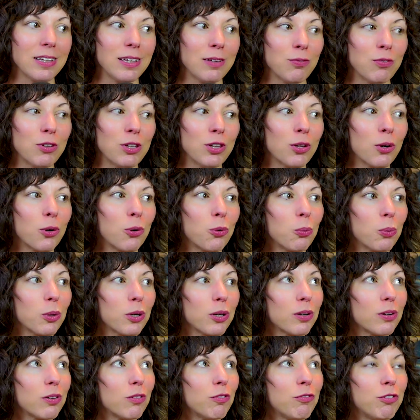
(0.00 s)
even though
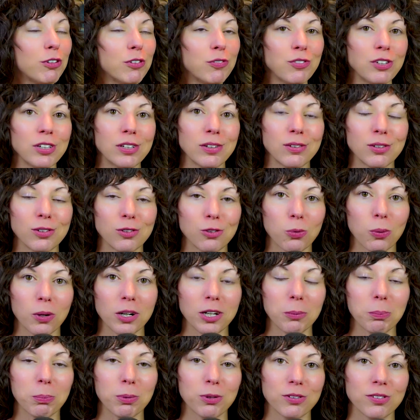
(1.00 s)
we're 15 to
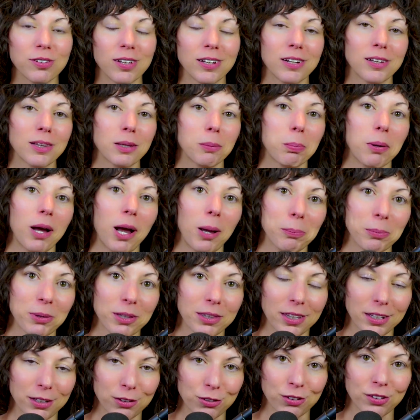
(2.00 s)
20% of the
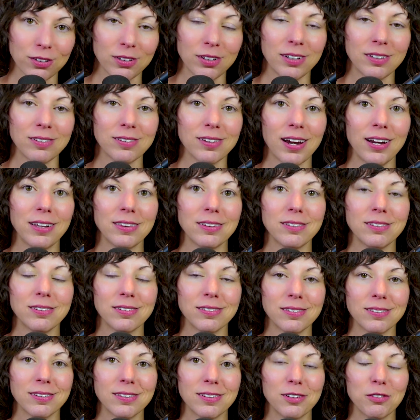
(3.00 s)
population as highly
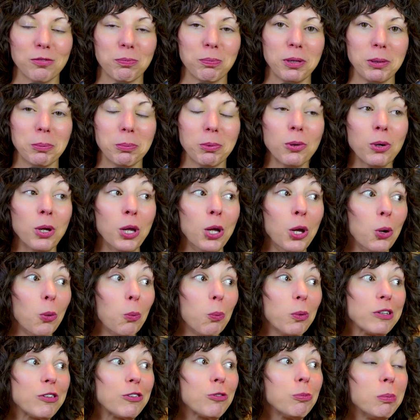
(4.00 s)
sensitive people,
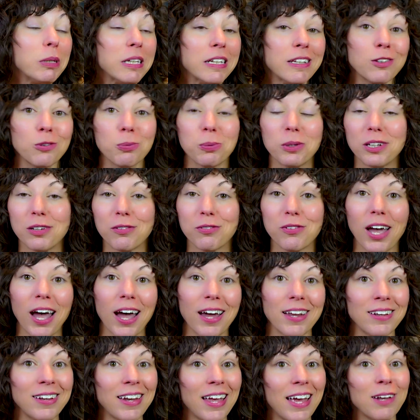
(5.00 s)
which means we have
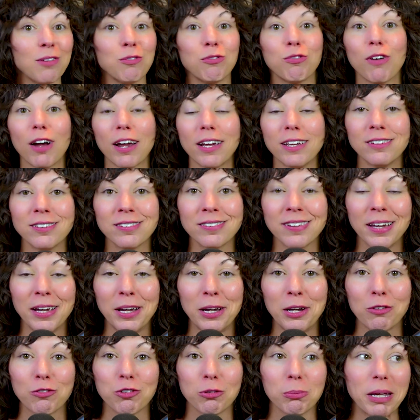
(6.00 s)
gotten advice
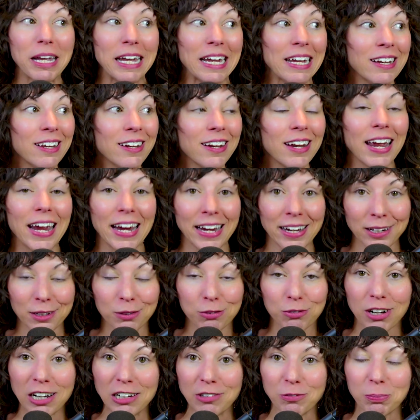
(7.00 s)
from 80
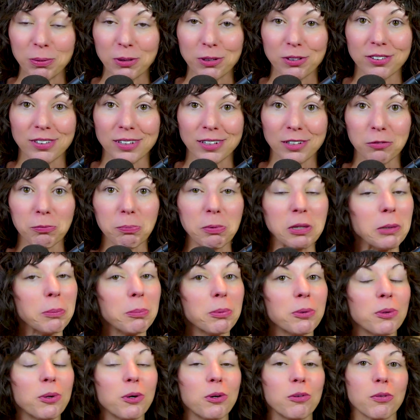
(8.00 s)
to 85% of
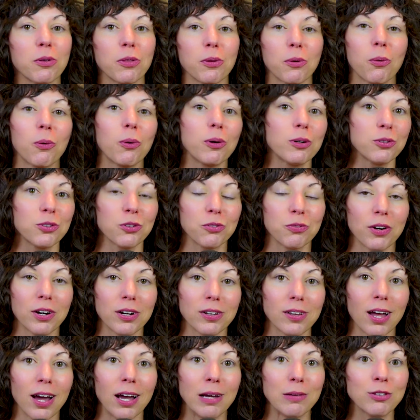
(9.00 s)
people over the course of
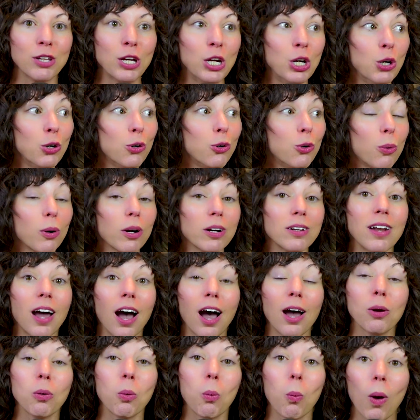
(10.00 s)
our lives who are
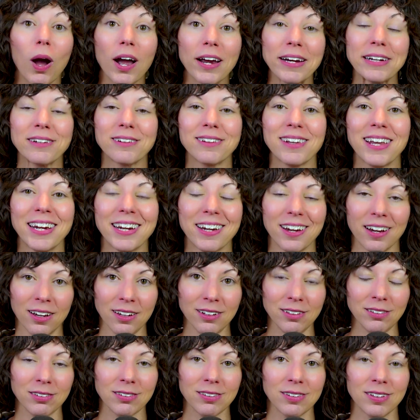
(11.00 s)
not wired like
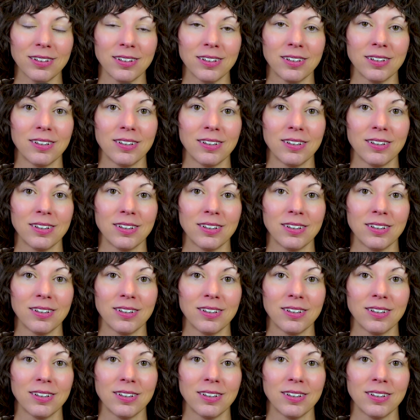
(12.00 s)
us.